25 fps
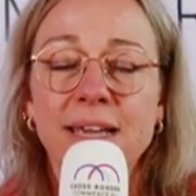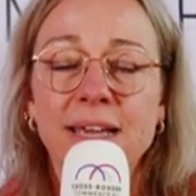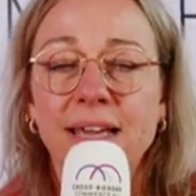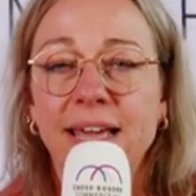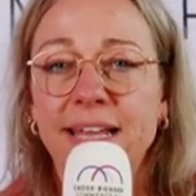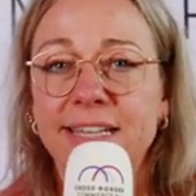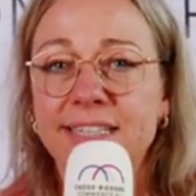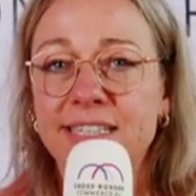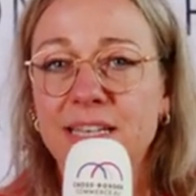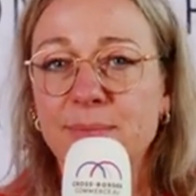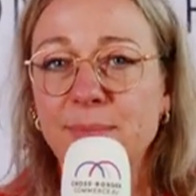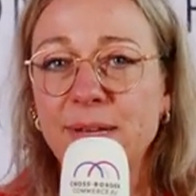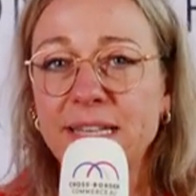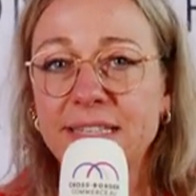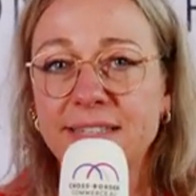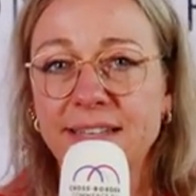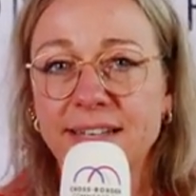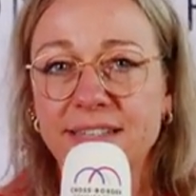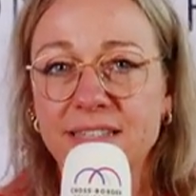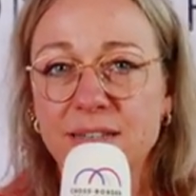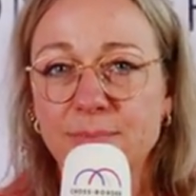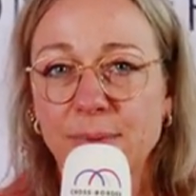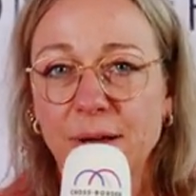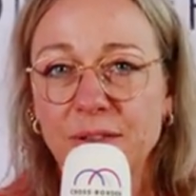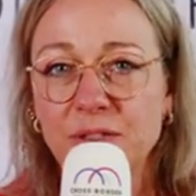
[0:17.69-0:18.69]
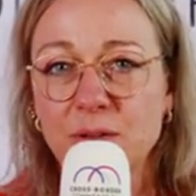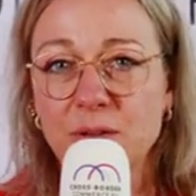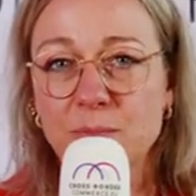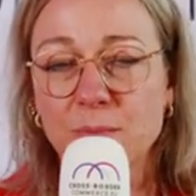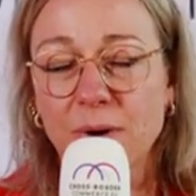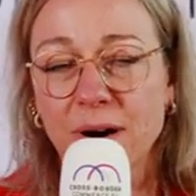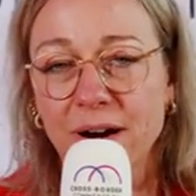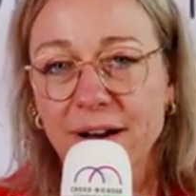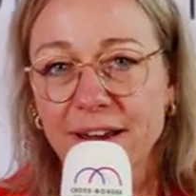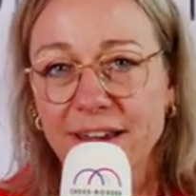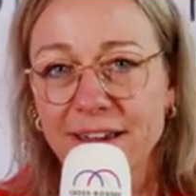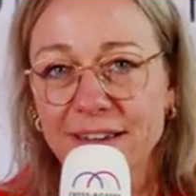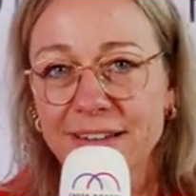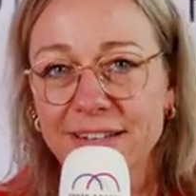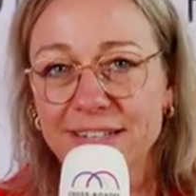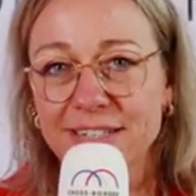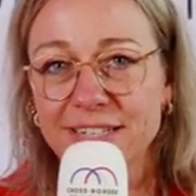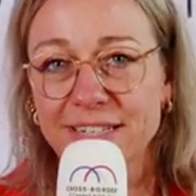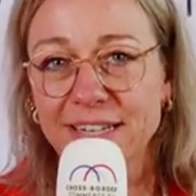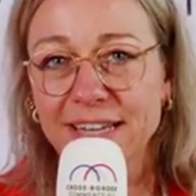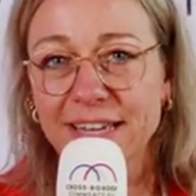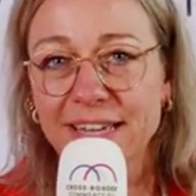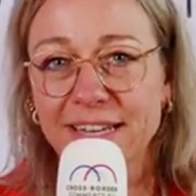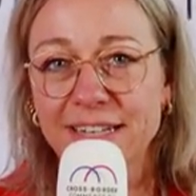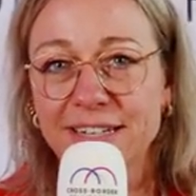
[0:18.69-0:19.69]
get some insights about the
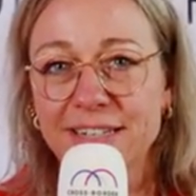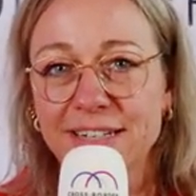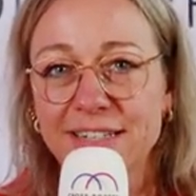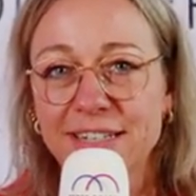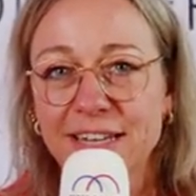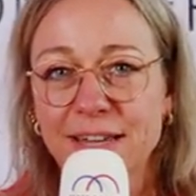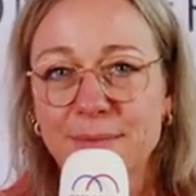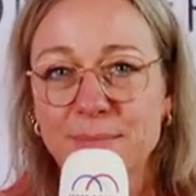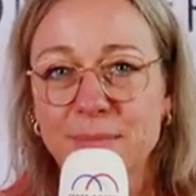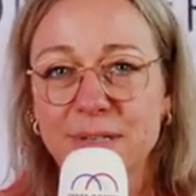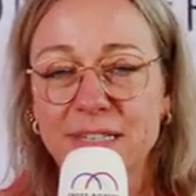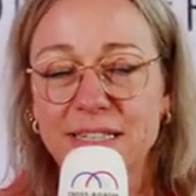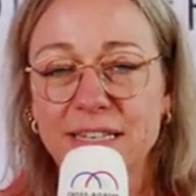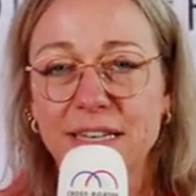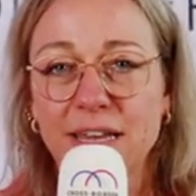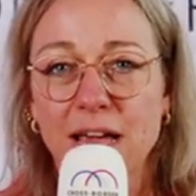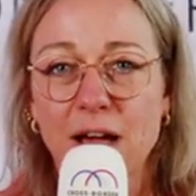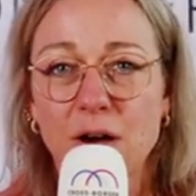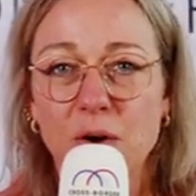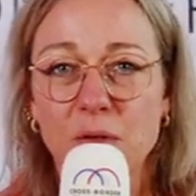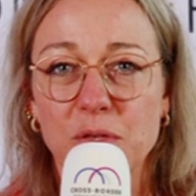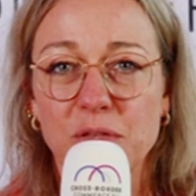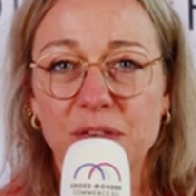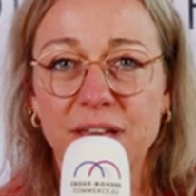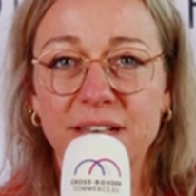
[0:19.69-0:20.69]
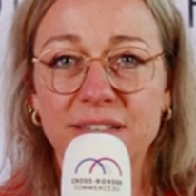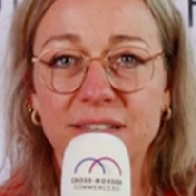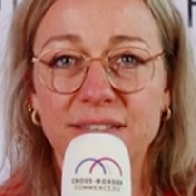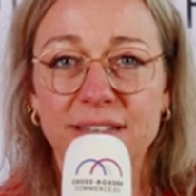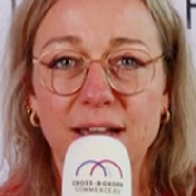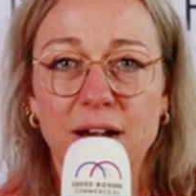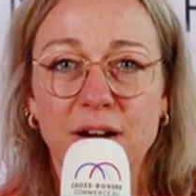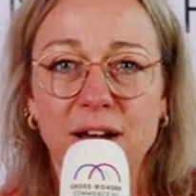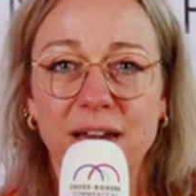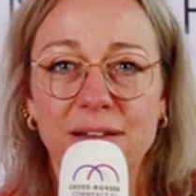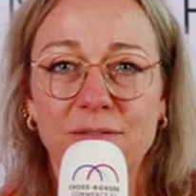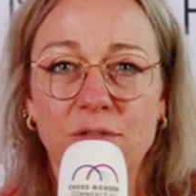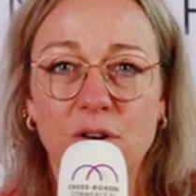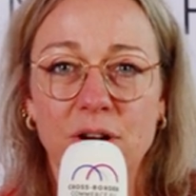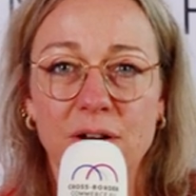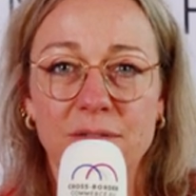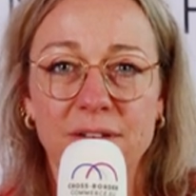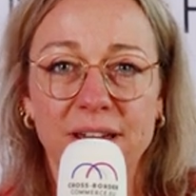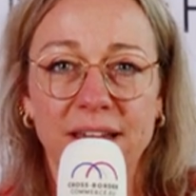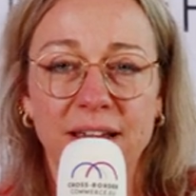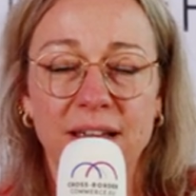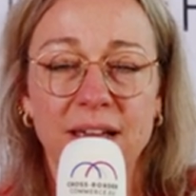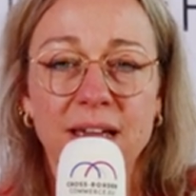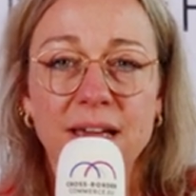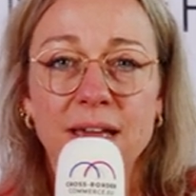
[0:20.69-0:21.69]
market, and see how things are
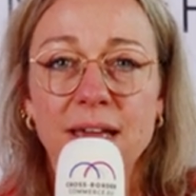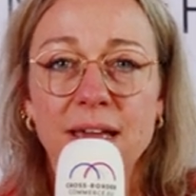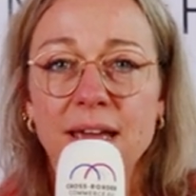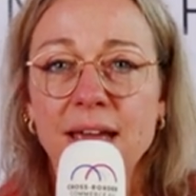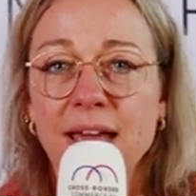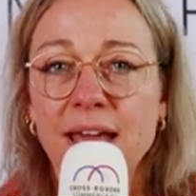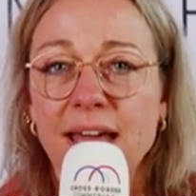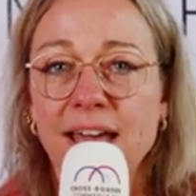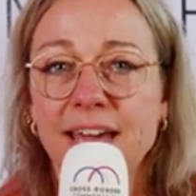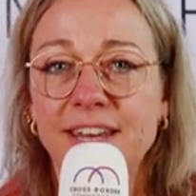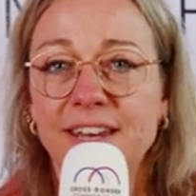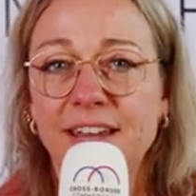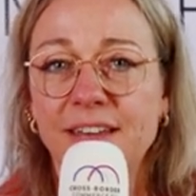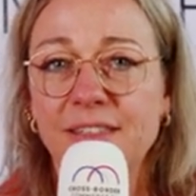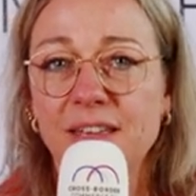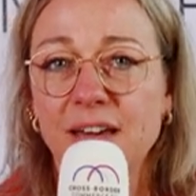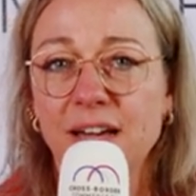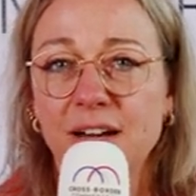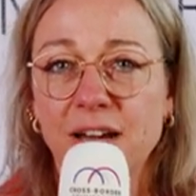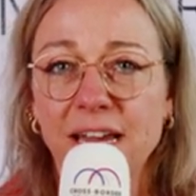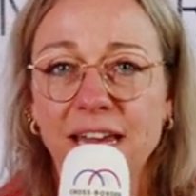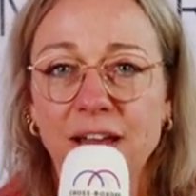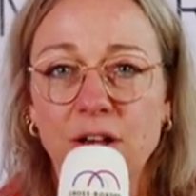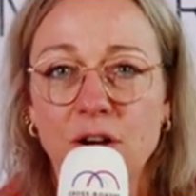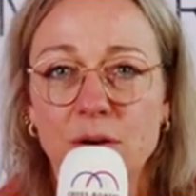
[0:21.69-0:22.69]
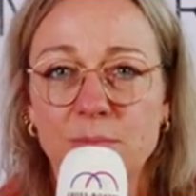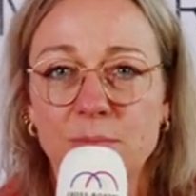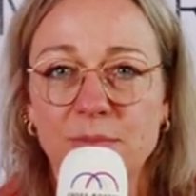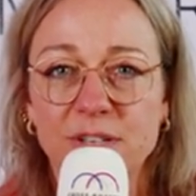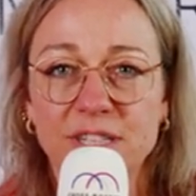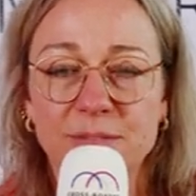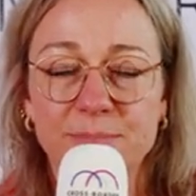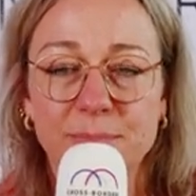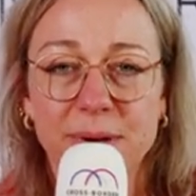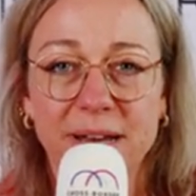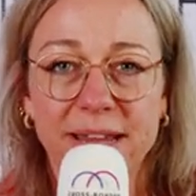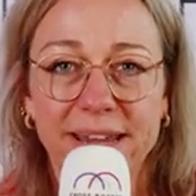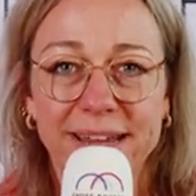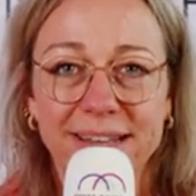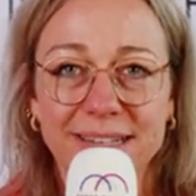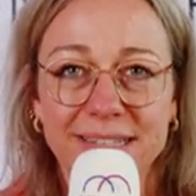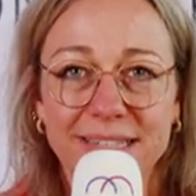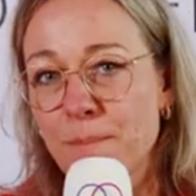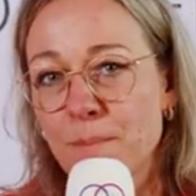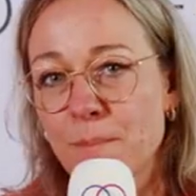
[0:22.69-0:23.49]
evolving at other e-commerce players.